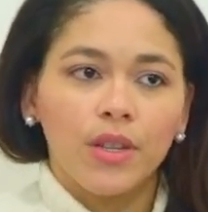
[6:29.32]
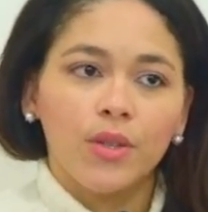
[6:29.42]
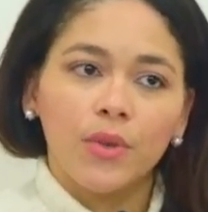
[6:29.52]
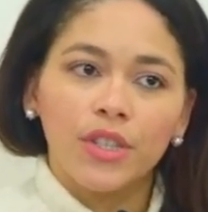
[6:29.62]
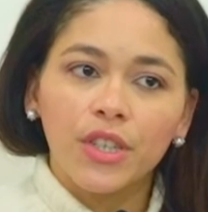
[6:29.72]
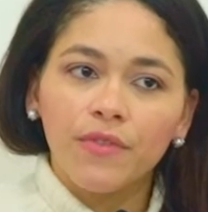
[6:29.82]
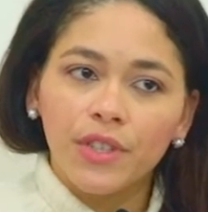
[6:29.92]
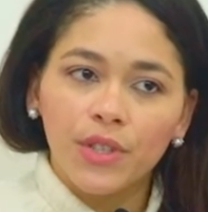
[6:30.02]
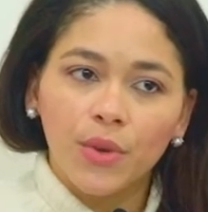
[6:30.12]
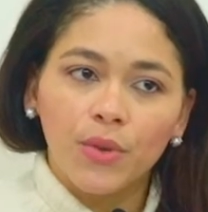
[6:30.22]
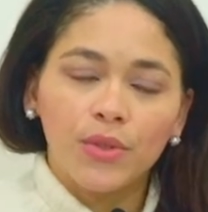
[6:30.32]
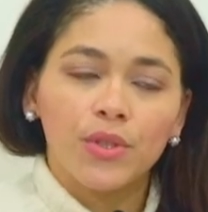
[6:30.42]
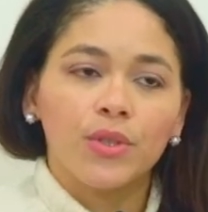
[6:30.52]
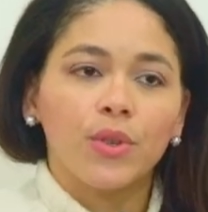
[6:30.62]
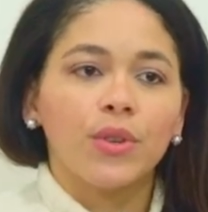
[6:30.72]
To achieve these
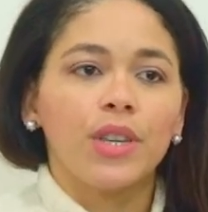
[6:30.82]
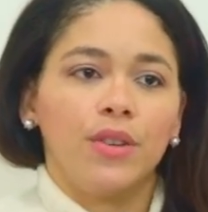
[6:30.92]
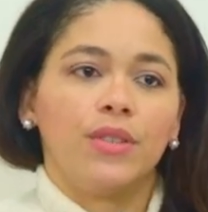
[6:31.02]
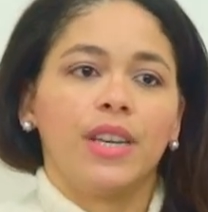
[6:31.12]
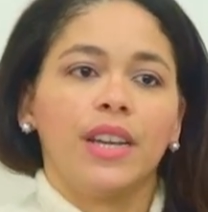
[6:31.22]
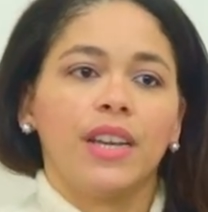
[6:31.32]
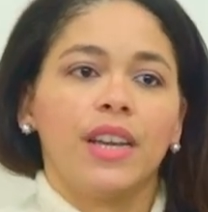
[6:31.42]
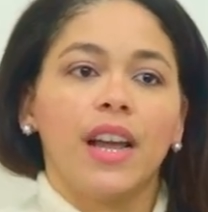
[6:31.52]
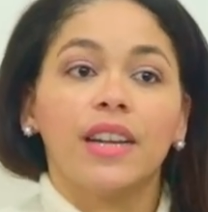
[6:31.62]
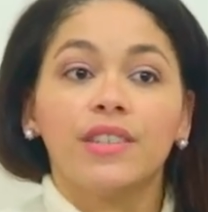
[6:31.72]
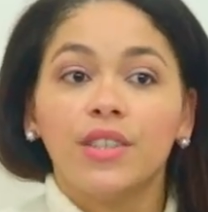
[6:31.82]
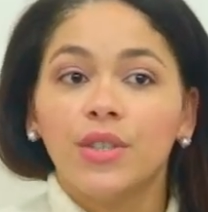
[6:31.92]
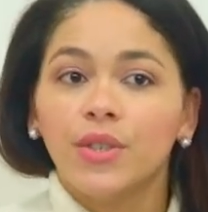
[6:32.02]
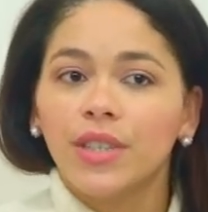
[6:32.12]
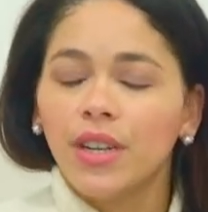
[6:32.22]
goals, DOIL ECOTEC has
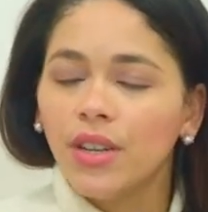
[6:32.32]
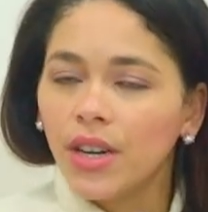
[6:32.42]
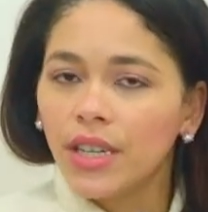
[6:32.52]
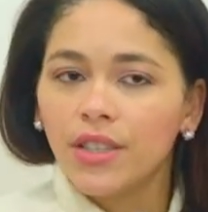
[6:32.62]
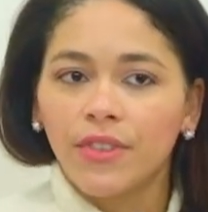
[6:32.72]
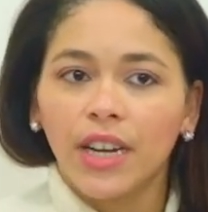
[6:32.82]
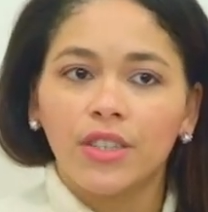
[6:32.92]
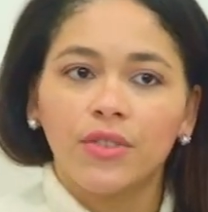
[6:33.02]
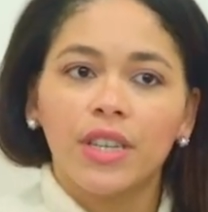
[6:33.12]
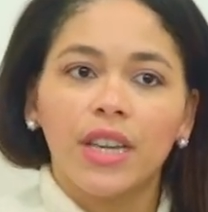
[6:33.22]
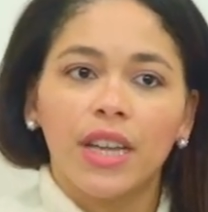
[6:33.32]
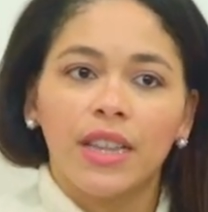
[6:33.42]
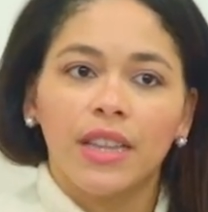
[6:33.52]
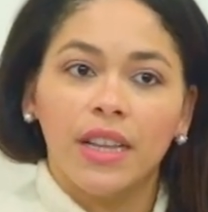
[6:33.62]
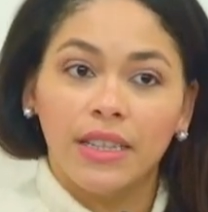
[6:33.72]
secured a large factory
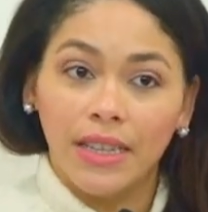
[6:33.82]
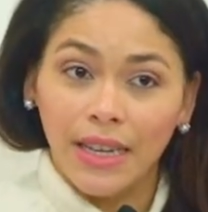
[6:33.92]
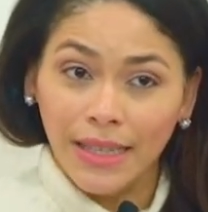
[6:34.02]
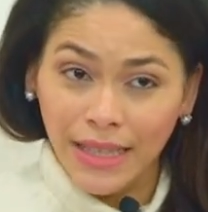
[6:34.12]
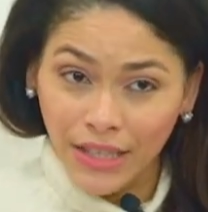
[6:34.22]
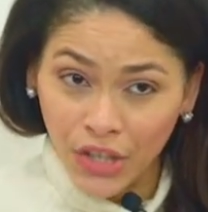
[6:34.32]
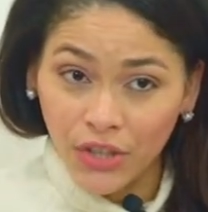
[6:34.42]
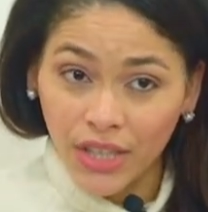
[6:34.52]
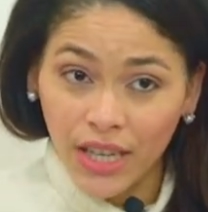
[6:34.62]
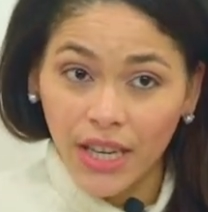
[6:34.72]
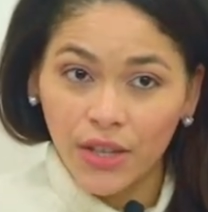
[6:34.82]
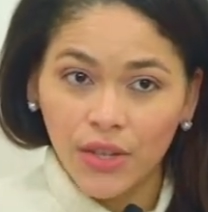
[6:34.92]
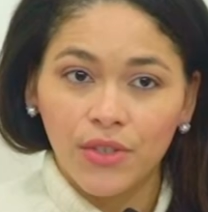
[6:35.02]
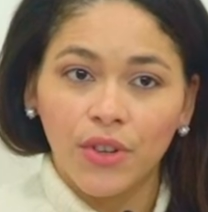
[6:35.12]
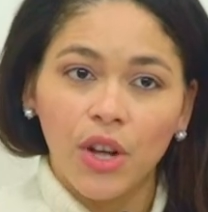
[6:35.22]
in Jeongtech
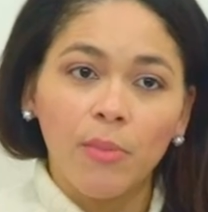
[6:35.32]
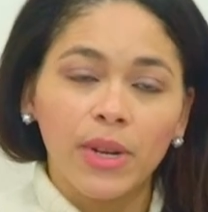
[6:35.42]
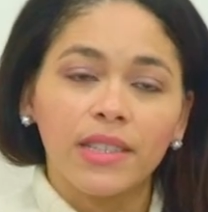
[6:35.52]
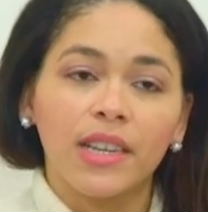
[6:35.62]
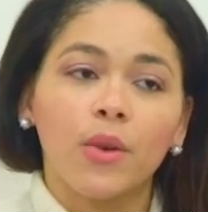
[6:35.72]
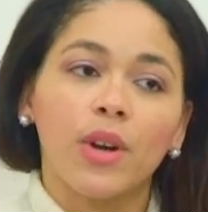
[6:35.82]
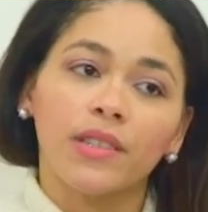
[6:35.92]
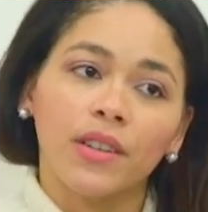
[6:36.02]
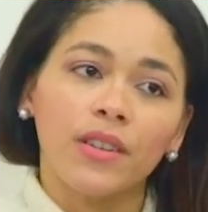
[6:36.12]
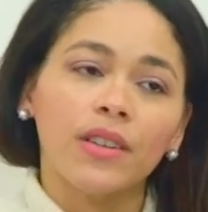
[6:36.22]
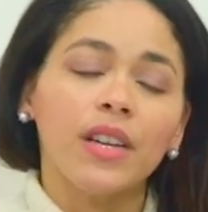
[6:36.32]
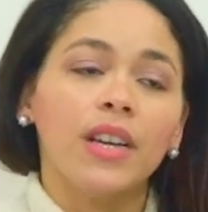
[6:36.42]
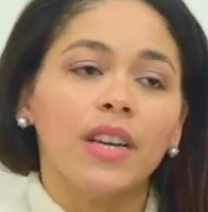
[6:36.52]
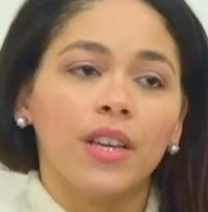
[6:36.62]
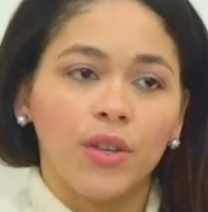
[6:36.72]
Industrial Complex in Hwaseong,
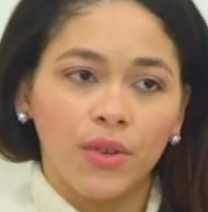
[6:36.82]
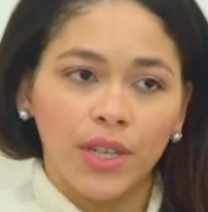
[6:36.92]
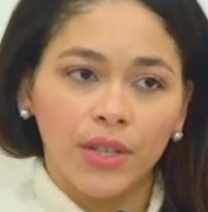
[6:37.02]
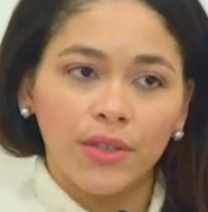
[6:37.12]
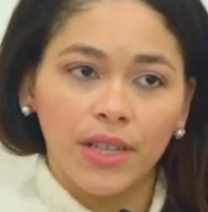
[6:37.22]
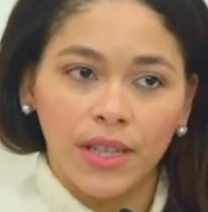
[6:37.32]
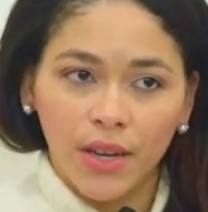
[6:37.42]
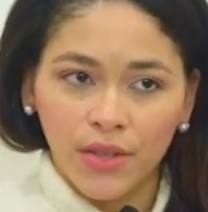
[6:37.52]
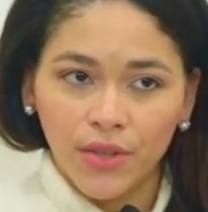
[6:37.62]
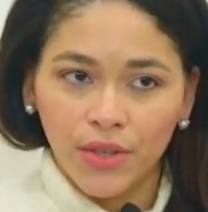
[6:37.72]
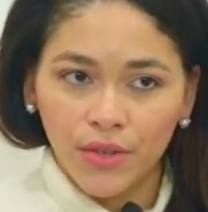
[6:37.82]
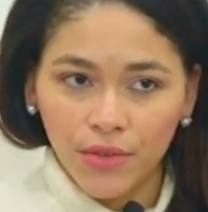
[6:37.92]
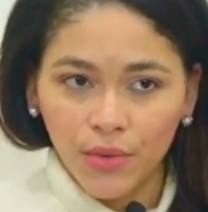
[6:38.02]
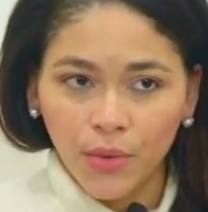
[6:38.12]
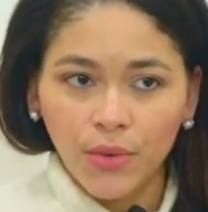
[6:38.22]
Gyeonggi-do in the outskirts of
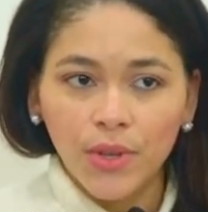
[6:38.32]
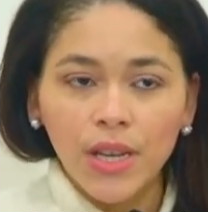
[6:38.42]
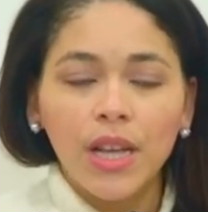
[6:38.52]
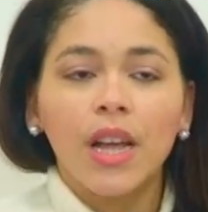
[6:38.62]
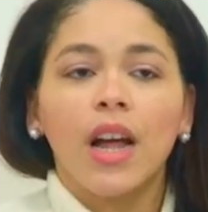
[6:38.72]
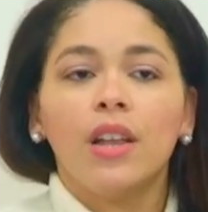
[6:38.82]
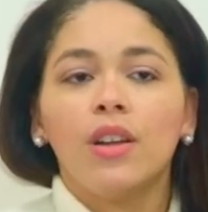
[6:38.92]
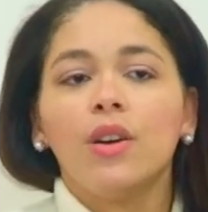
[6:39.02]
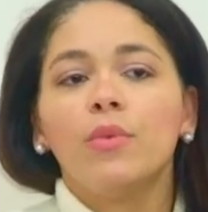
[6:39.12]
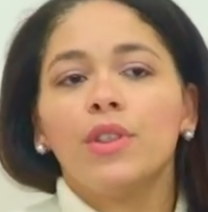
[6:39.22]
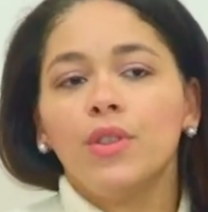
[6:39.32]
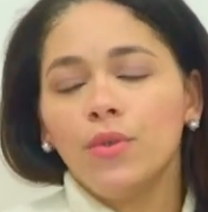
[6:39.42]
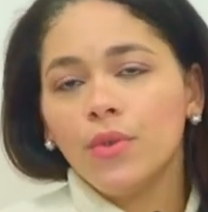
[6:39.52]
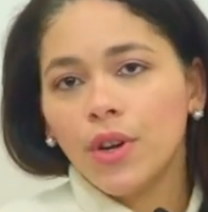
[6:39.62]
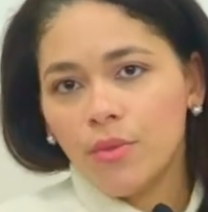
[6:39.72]
Seoul, along with
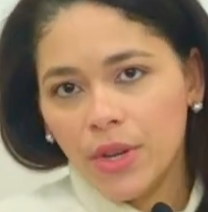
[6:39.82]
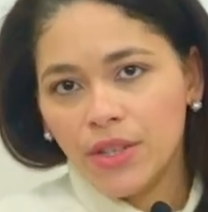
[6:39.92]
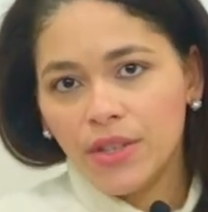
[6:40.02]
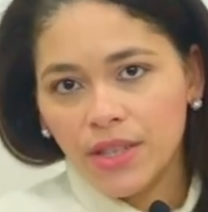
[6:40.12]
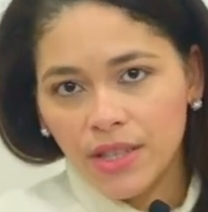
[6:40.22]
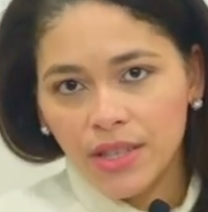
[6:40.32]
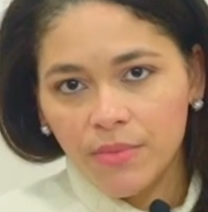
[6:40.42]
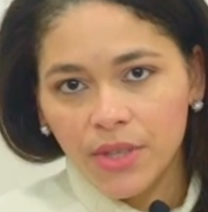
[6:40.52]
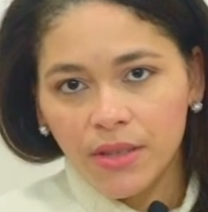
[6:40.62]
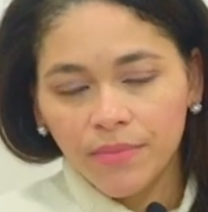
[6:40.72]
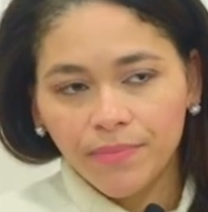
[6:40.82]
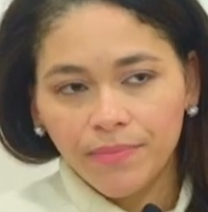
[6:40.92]
new automation systems.